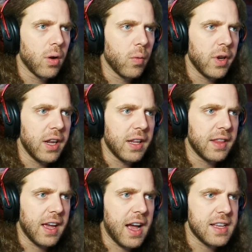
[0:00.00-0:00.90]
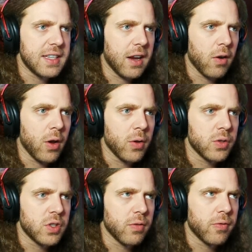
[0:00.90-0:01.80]
We needed the ice
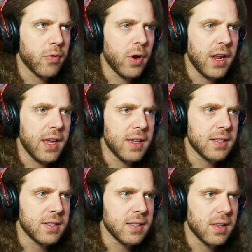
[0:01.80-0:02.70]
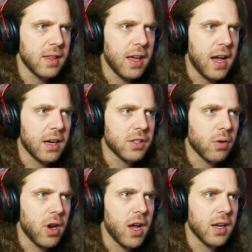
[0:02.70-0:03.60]
arrows to freeze the
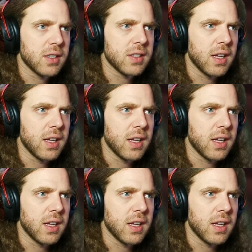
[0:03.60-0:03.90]
Octoroks,